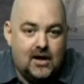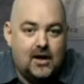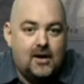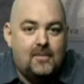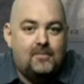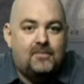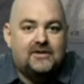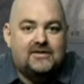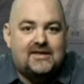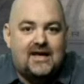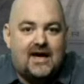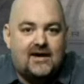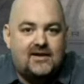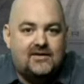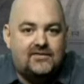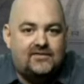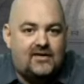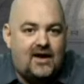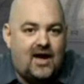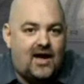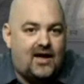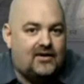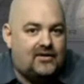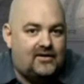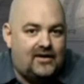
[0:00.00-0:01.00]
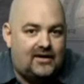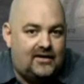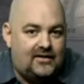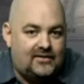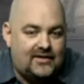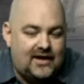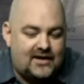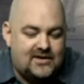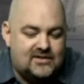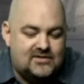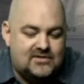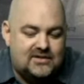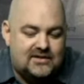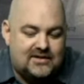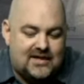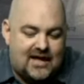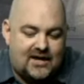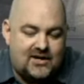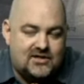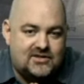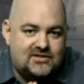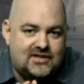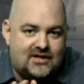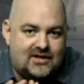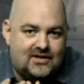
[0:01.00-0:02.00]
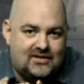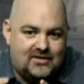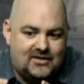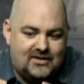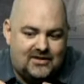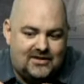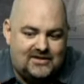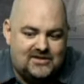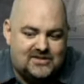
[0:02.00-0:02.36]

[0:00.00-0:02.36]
But that is the